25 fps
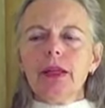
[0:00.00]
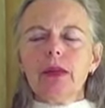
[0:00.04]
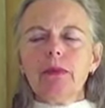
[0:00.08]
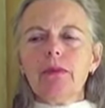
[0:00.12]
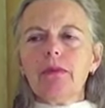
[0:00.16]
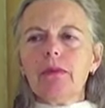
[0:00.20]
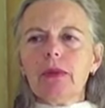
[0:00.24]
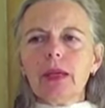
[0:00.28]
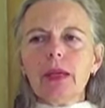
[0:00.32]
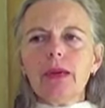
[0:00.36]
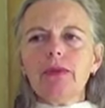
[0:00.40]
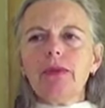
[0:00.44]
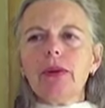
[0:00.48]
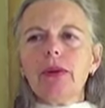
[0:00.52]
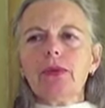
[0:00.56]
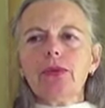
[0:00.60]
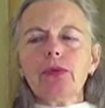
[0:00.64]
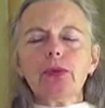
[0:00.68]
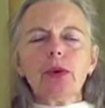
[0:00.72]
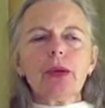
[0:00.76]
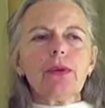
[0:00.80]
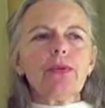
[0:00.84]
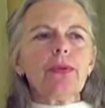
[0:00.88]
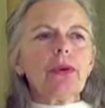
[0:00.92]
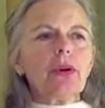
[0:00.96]
And even
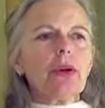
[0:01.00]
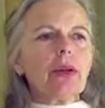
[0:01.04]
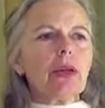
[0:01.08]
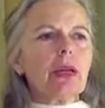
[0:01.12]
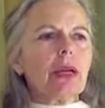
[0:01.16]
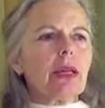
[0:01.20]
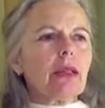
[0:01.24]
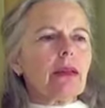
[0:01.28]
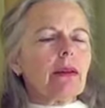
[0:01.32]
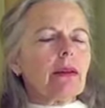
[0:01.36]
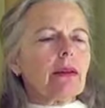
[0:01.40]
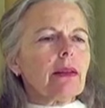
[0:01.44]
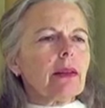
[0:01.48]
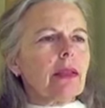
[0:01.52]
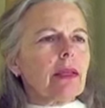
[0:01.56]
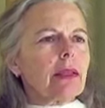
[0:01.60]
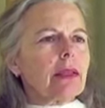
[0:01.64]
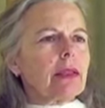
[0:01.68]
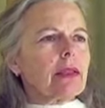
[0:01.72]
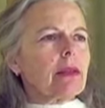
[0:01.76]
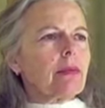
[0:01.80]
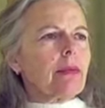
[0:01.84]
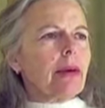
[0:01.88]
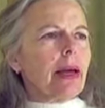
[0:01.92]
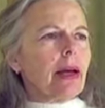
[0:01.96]
if we've heard other
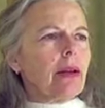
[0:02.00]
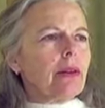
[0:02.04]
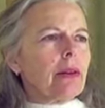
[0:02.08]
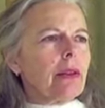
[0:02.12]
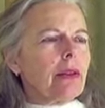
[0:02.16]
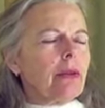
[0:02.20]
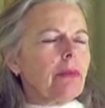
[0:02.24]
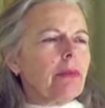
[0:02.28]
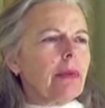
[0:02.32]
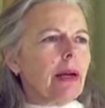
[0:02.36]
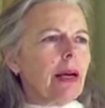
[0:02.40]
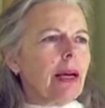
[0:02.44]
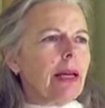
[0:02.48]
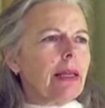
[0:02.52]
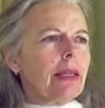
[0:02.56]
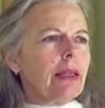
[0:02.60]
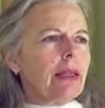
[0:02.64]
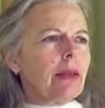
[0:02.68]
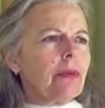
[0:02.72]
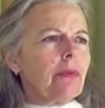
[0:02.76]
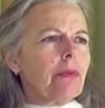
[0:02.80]
things about the mind,